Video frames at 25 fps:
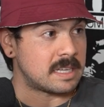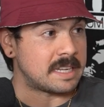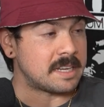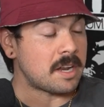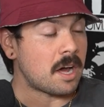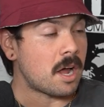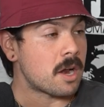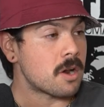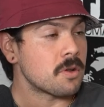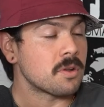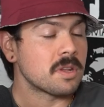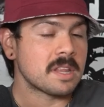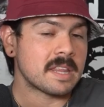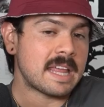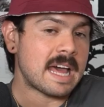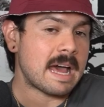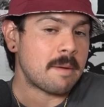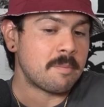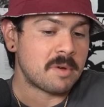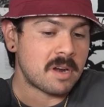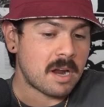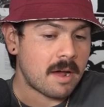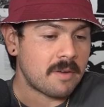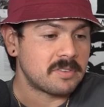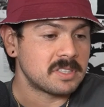right. And not only
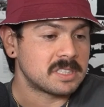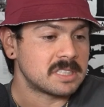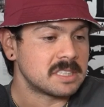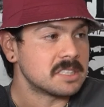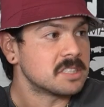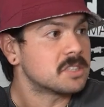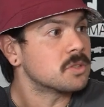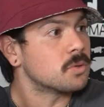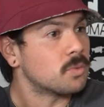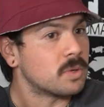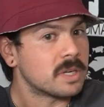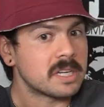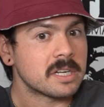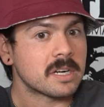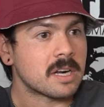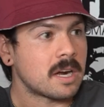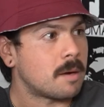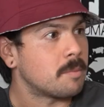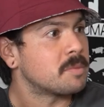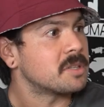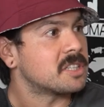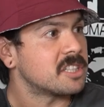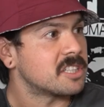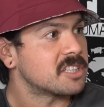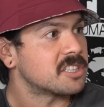that, but obviously to win a
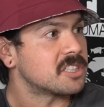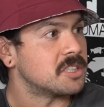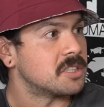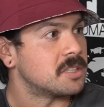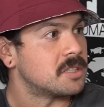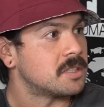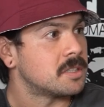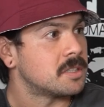competition.